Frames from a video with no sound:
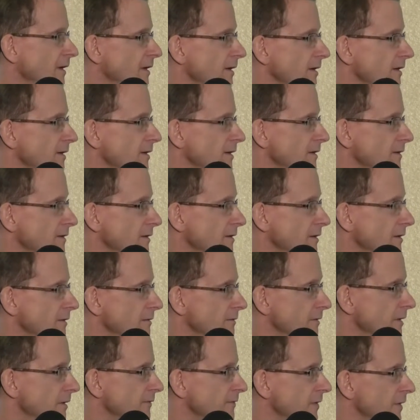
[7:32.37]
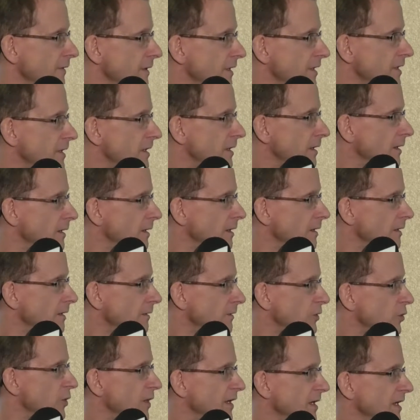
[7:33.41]
a very
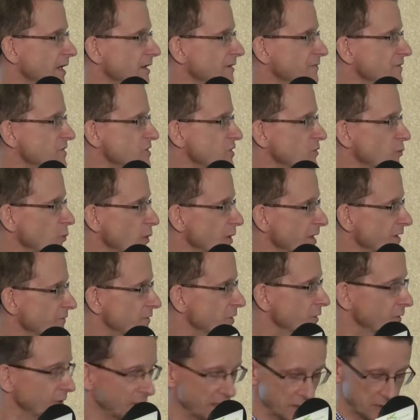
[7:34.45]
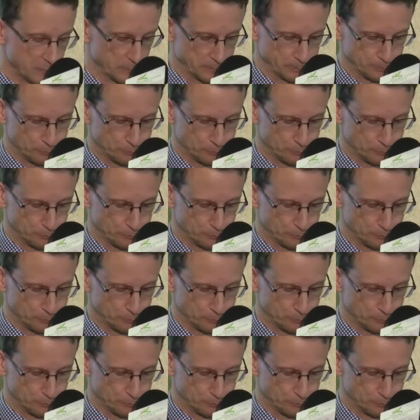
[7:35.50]
quick and efficient way of doing it.